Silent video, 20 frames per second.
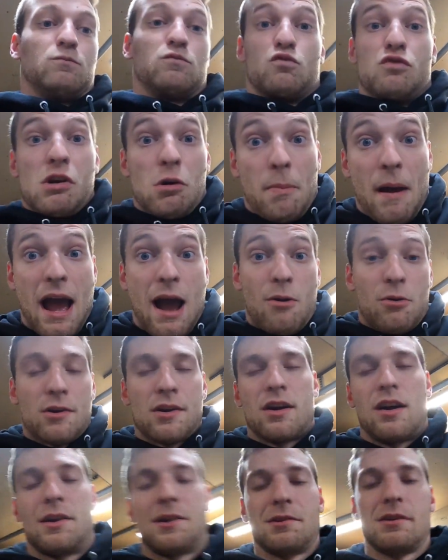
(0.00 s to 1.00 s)
real
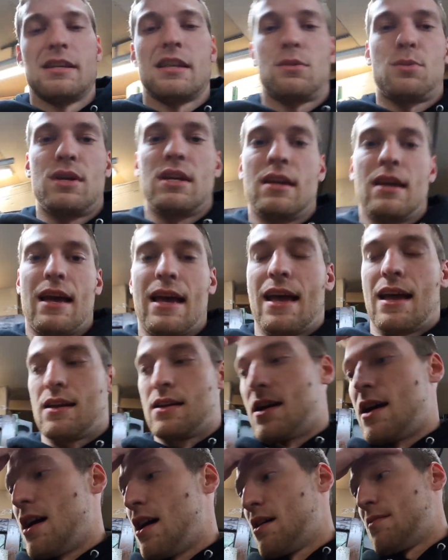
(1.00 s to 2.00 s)
power underneath me
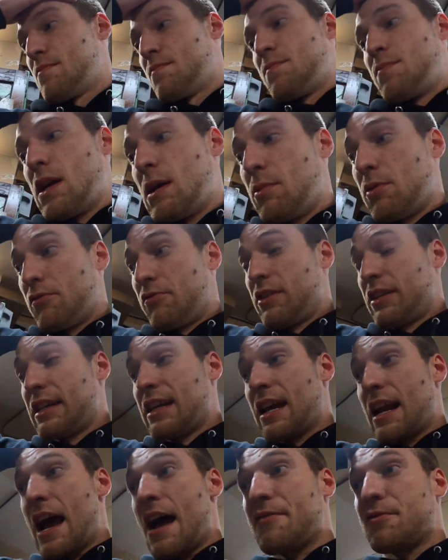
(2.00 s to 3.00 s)
and be able to really
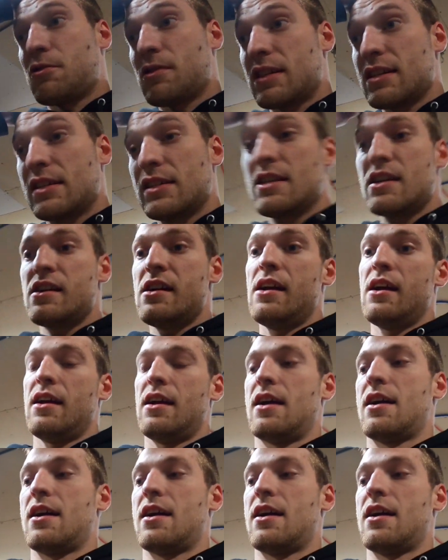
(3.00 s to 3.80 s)
get after it this year,